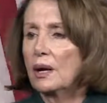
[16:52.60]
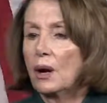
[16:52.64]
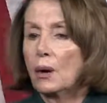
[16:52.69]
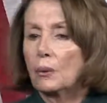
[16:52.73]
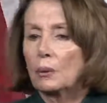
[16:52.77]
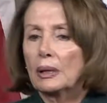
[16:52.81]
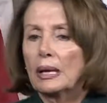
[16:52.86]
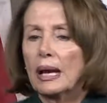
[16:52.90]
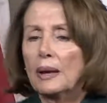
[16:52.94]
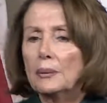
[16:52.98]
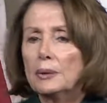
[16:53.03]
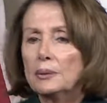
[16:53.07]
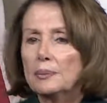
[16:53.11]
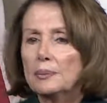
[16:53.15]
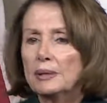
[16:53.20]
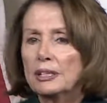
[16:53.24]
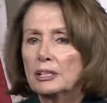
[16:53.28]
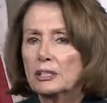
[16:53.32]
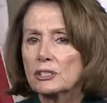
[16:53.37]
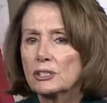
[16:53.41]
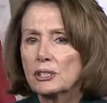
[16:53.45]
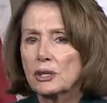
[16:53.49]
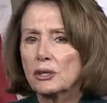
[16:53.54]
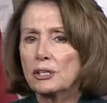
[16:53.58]
Well, I would be
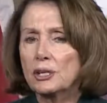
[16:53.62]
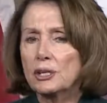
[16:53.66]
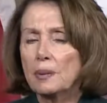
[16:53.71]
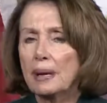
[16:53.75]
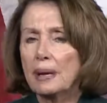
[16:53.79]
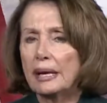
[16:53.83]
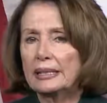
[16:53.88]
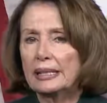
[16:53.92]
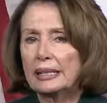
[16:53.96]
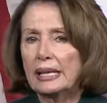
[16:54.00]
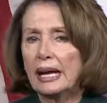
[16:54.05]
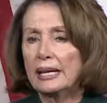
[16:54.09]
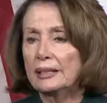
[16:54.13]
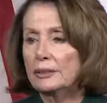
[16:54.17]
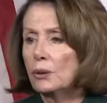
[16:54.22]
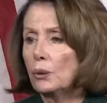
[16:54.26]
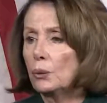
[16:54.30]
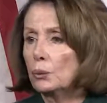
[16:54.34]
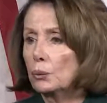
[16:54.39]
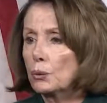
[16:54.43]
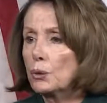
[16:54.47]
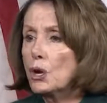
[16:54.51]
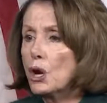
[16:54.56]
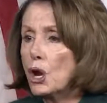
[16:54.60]
concerned about it. I
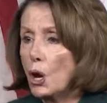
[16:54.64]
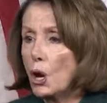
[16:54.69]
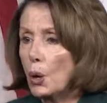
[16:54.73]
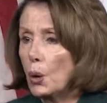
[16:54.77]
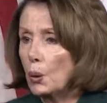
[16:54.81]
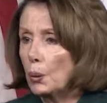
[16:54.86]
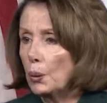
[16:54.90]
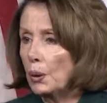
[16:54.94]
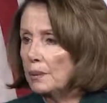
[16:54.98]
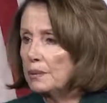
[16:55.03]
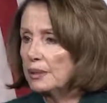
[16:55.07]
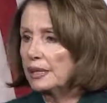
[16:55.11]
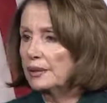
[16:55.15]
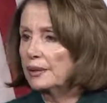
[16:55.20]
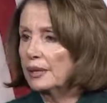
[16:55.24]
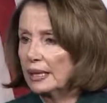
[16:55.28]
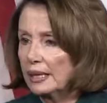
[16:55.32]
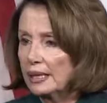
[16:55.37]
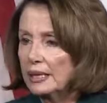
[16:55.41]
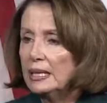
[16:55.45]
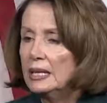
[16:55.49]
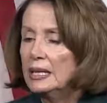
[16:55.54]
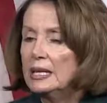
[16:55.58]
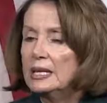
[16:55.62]
don't know. I mean,
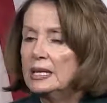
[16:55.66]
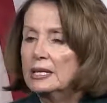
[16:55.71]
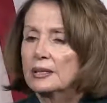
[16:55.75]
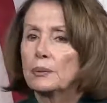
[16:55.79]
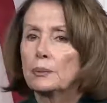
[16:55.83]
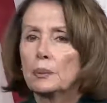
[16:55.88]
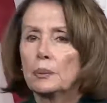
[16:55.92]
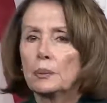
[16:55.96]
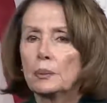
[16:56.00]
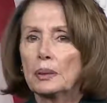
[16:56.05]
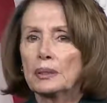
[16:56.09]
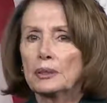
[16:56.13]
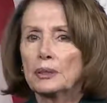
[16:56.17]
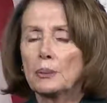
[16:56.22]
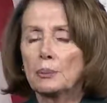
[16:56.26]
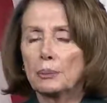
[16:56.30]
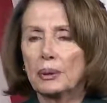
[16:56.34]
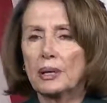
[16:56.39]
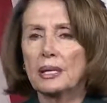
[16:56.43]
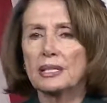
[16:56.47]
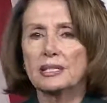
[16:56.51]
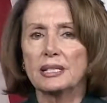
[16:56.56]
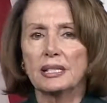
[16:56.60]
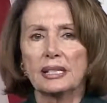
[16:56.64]
what the
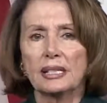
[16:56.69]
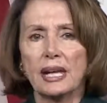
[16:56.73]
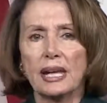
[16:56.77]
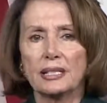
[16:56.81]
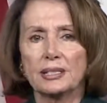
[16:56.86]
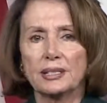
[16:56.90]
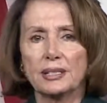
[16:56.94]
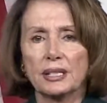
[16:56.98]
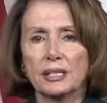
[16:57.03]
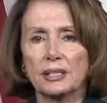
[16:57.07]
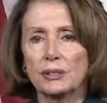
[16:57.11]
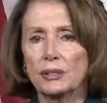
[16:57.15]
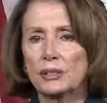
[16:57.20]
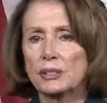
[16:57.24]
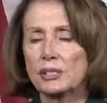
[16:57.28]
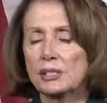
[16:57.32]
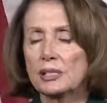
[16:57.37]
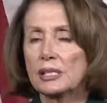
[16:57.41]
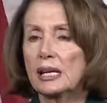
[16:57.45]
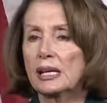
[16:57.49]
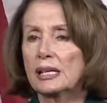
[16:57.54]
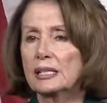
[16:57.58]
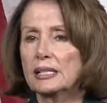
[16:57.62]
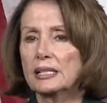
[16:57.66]
president has to
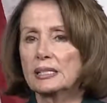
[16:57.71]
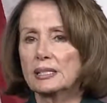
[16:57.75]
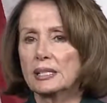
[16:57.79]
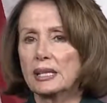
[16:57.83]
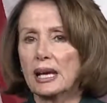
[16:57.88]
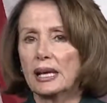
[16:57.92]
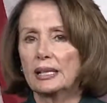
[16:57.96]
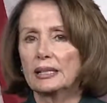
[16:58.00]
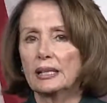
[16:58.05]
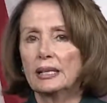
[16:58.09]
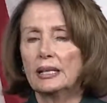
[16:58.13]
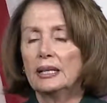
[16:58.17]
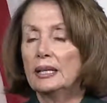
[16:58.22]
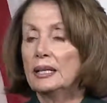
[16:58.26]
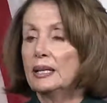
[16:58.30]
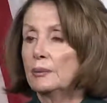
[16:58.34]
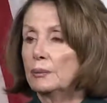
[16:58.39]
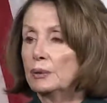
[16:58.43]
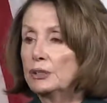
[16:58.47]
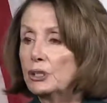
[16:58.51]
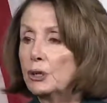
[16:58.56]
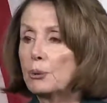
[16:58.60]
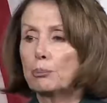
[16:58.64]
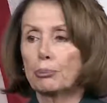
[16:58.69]
understand is that
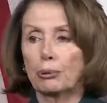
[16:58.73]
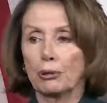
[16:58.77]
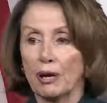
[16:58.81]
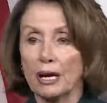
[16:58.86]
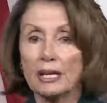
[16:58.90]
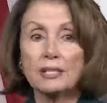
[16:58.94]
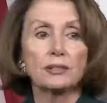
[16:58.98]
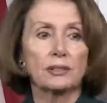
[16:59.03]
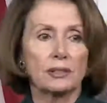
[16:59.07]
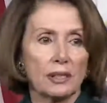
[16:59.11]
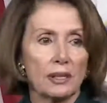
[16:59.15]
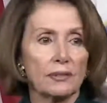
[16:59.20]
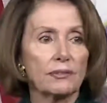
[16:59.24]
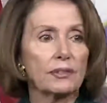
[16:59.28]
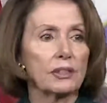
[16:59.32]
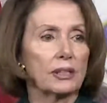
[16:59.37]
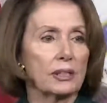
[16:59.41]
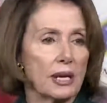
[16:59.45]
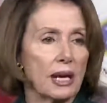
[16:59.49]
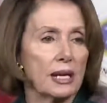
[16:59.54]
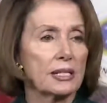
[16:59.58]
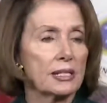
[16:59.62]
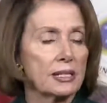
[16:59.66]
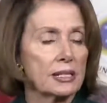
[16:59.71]
when you're president of the
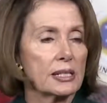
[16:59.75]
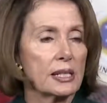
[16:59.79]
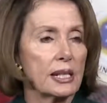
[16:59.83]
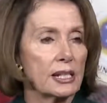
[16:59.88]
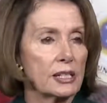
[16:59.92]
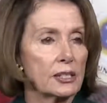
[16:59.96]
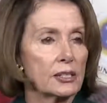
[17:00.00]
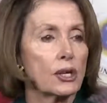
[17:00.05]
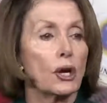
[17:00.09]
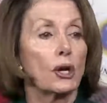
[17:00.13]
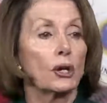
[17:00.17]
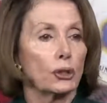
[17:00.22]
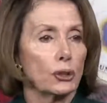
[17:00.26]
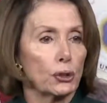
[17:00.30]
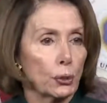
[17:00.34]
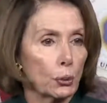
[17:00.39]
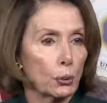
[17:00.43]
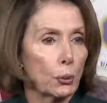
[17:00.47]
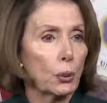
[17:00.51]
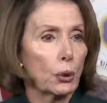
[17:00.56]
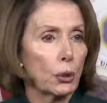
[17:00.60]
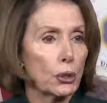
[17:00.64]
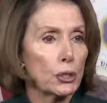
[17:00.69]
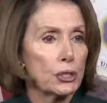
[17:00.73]
United States, your
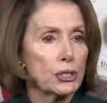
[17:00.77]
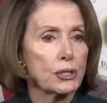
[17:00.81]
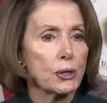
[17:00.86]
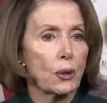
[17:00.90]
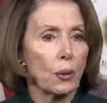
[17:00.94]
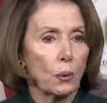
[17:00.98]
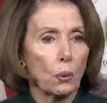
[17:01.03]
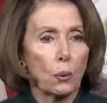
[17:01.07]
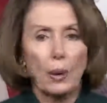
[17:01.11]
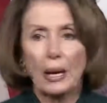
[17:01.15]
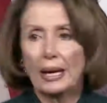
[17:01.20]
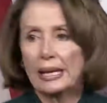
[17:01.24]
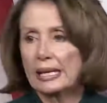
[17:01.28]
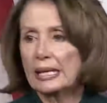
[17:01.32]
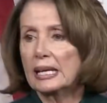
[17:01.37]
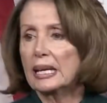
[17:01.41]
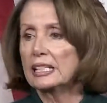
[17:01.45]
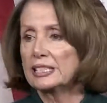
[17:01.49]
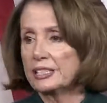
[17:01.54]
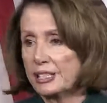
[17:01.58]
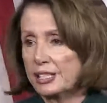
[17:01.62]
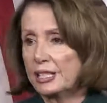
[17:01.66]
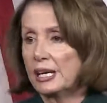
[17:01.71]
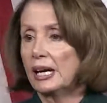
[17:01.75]
words weigh a
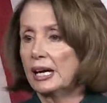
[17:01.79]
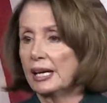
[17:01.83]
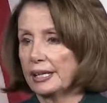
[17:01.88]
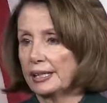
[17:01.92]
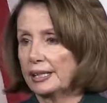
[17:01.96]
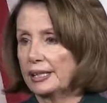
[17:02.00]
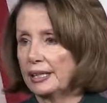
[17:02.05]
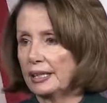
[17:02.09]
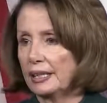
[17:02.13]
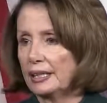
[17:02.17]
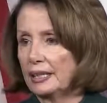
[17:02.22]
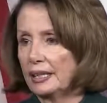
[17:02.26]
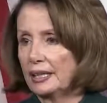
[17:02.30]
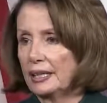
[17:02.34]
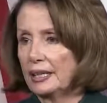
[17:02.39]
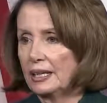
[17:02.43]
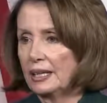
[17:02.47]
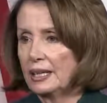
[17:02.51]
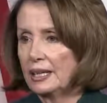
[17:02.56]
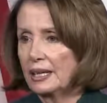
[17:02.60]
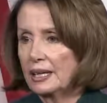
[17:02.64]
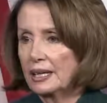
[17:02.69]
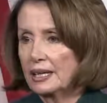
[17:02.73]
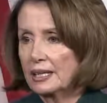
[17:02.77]
ton.
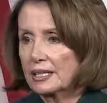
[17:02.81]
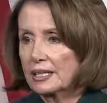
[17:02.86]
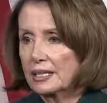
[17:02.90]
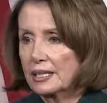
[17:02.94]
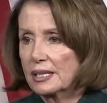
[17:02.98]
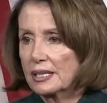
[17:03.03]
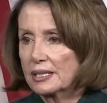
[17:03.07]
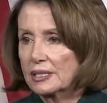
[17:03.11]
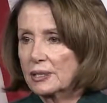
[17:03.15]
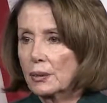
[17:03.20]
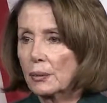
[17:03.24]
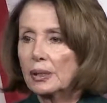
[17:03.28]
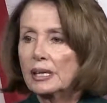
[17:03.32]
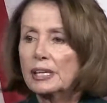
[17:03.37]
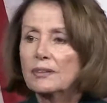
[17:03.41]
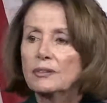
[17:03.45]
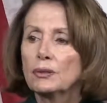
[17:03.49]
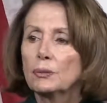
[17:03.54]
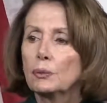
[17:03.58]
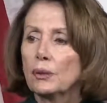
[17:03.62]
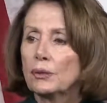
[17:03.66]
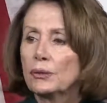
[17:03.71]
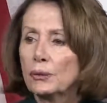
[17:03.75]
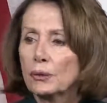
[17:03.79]
So
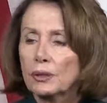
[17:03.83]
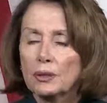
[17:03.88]
even with your